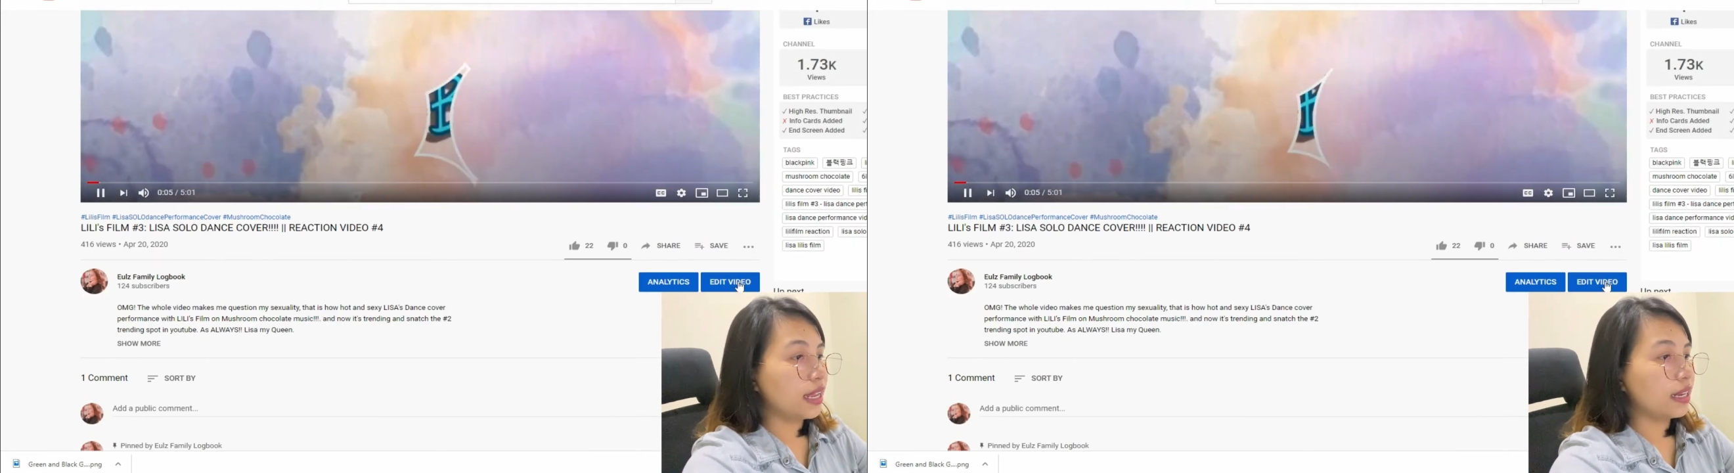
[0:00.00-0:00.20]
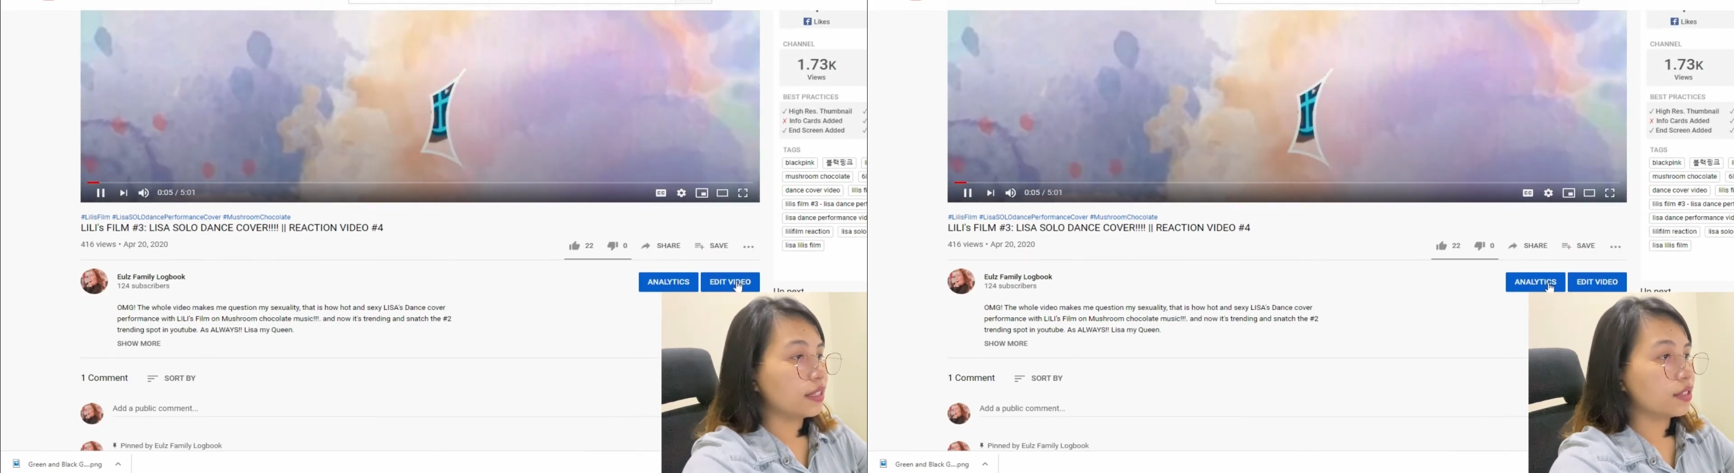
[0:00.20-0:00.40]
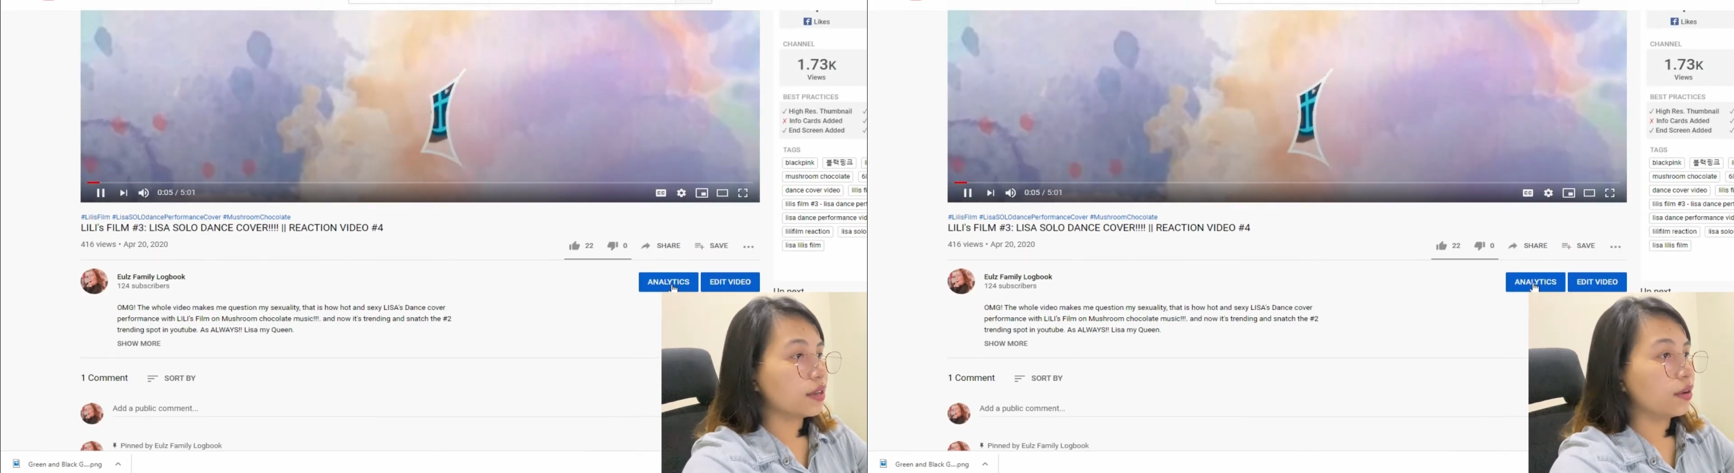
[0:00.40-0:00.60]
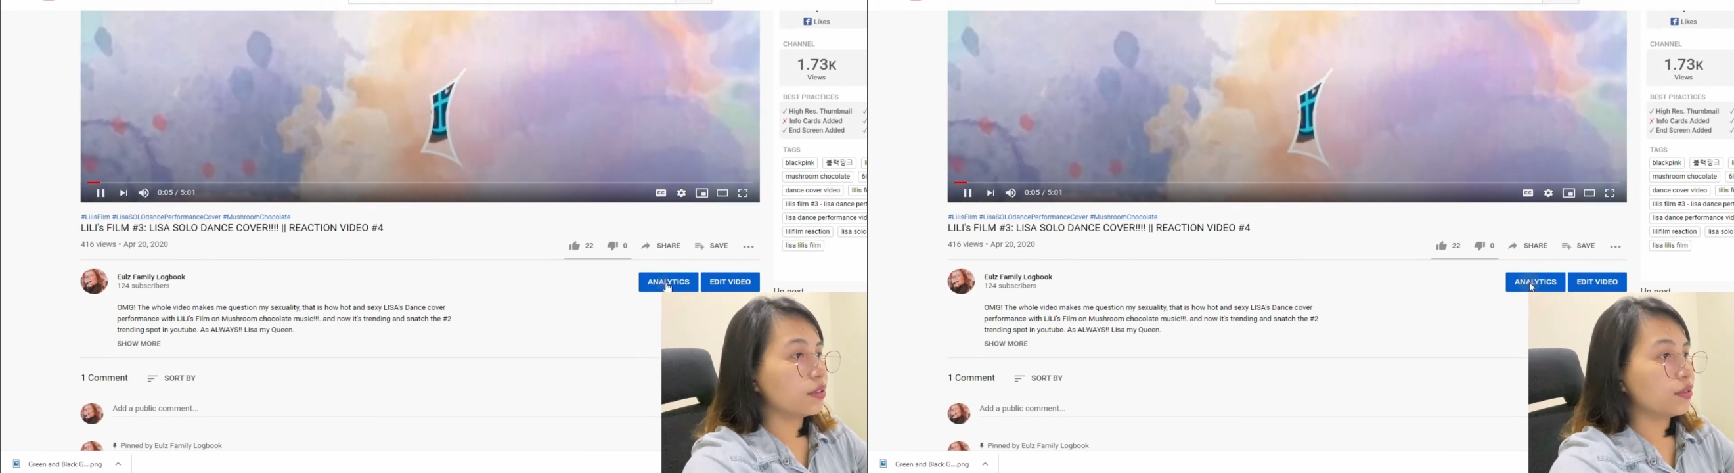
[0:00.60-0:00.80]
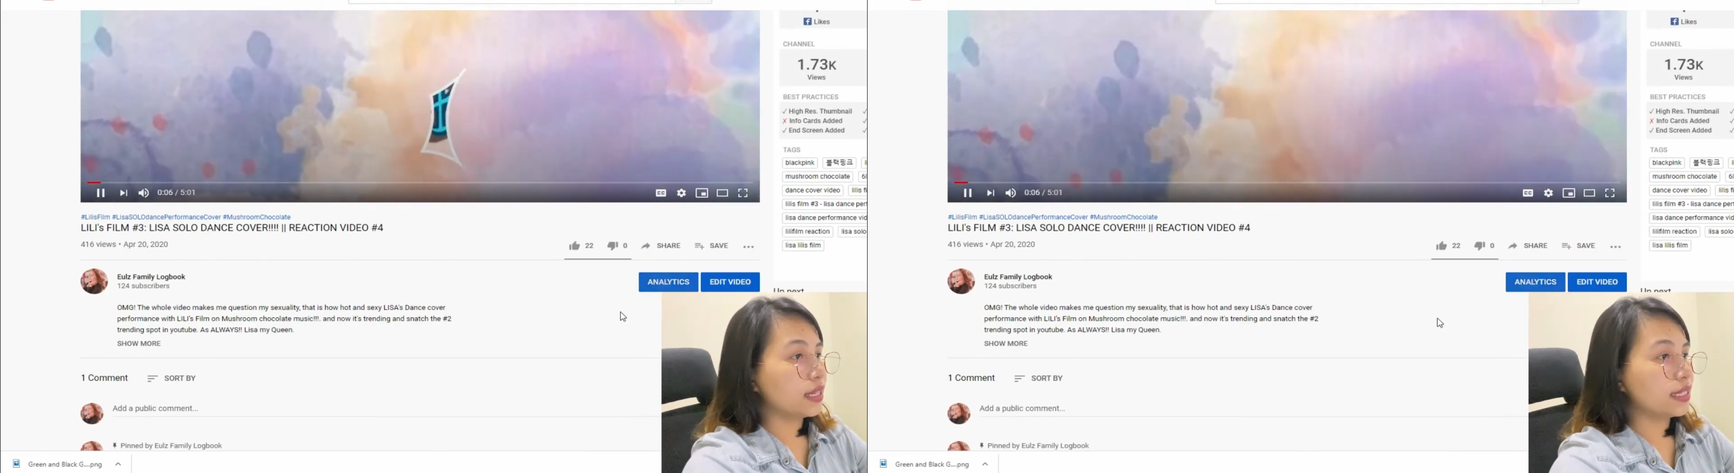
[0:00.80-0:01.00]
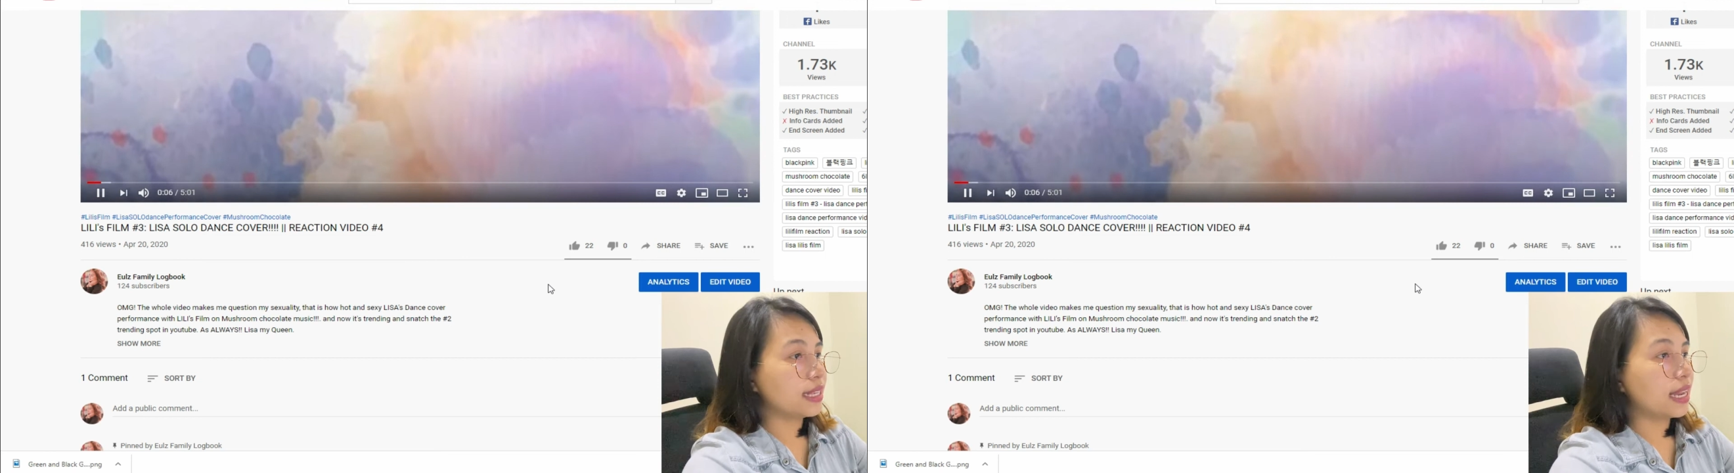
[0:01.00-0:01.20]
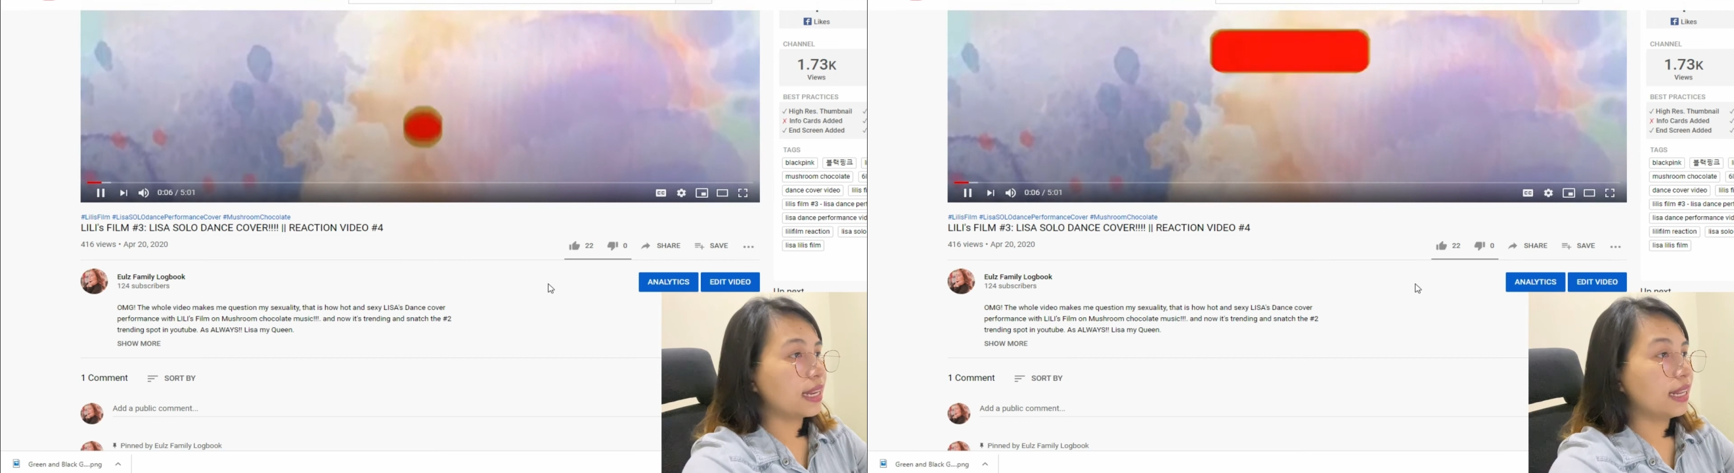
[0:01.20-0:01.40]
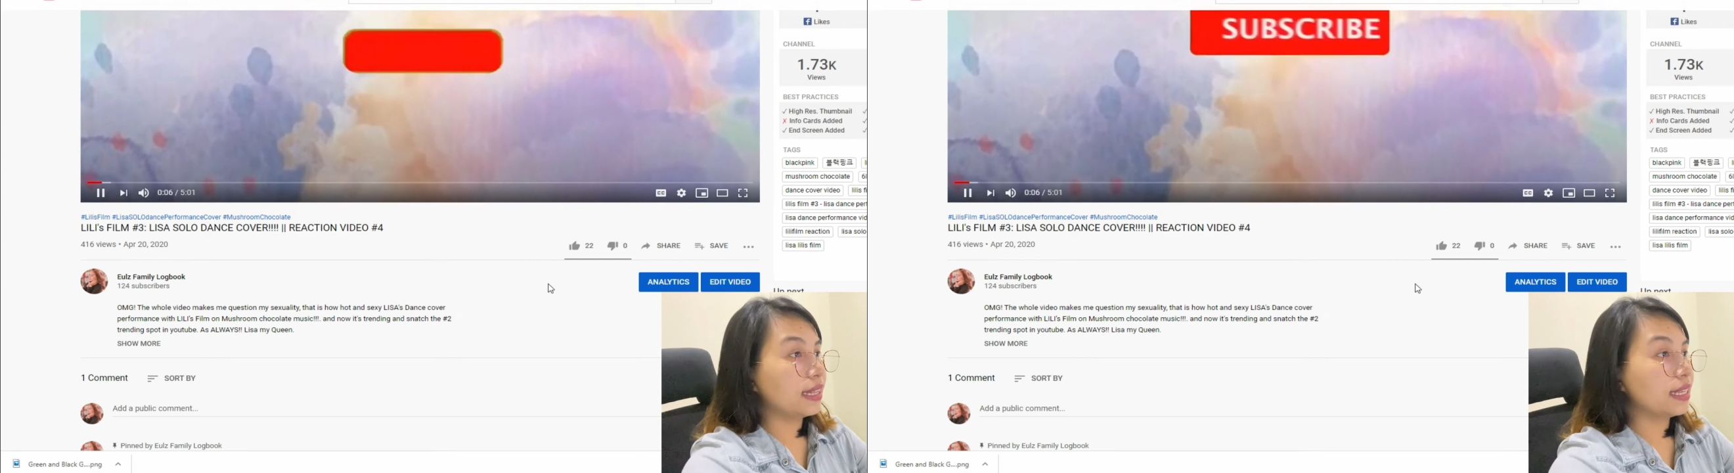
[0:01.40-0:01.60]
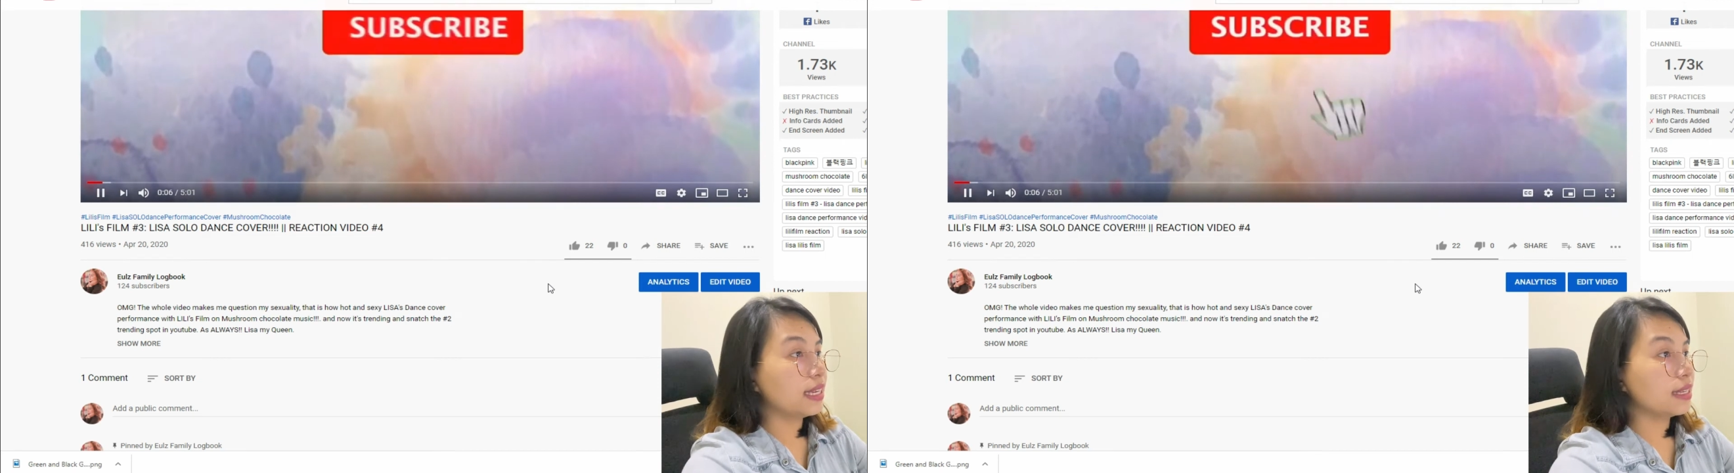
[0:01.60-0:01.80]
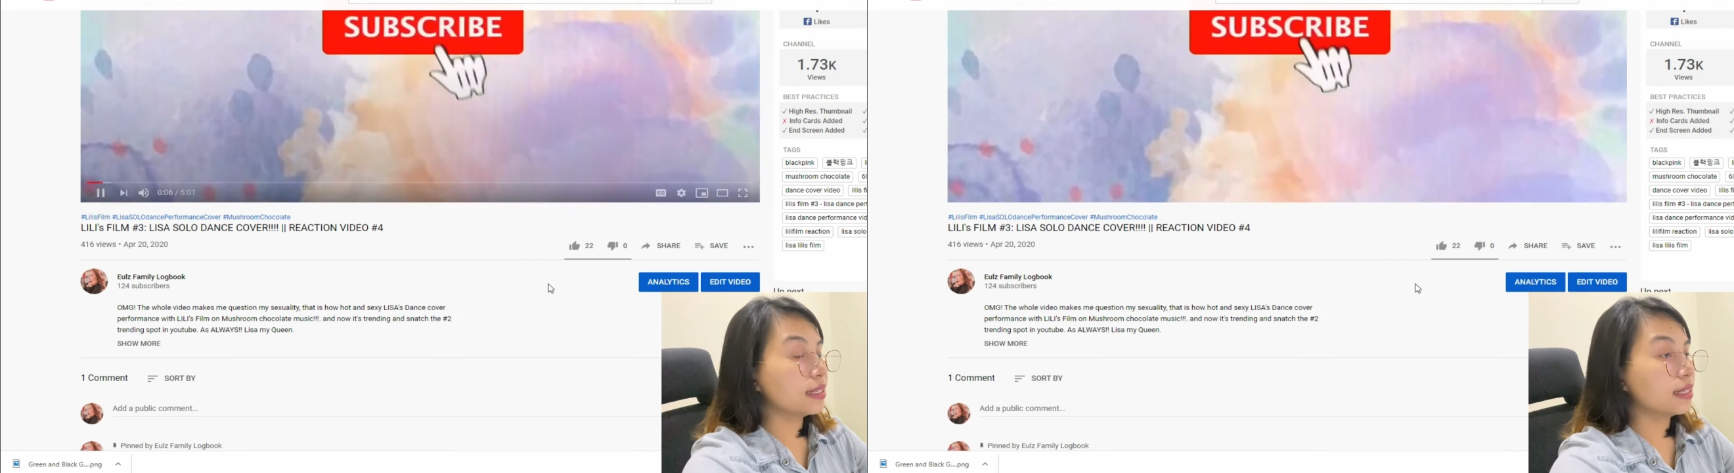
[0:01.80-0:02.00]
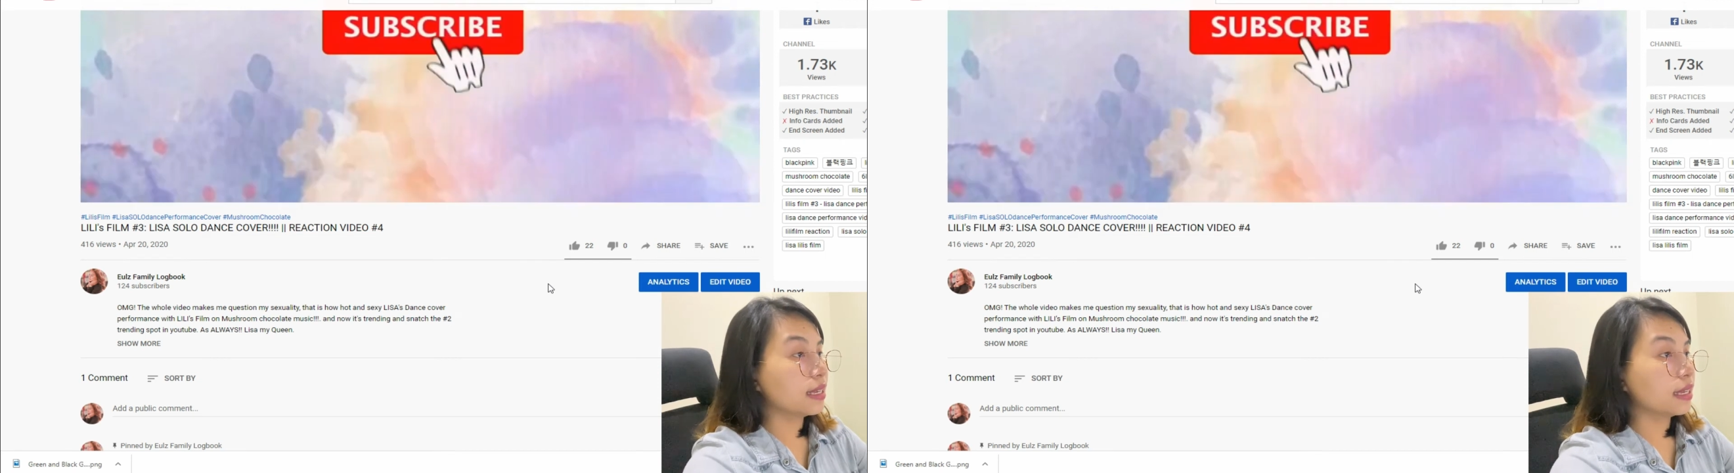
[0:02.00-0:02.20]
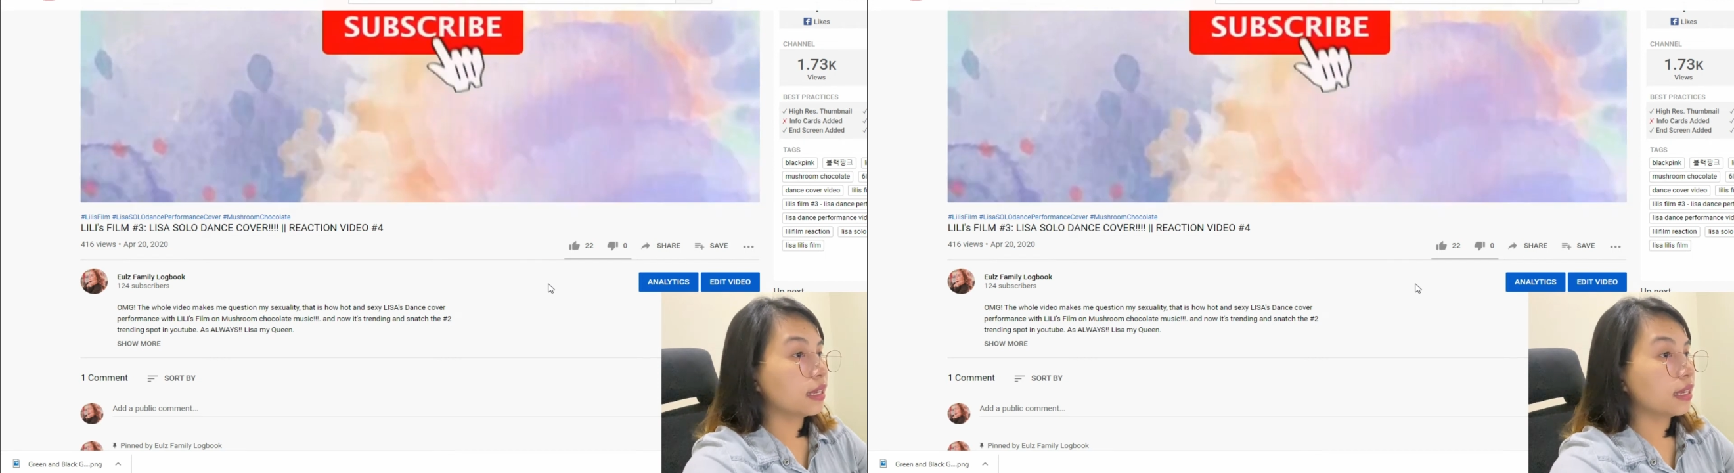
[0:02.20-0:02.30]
And let's go to its analytics.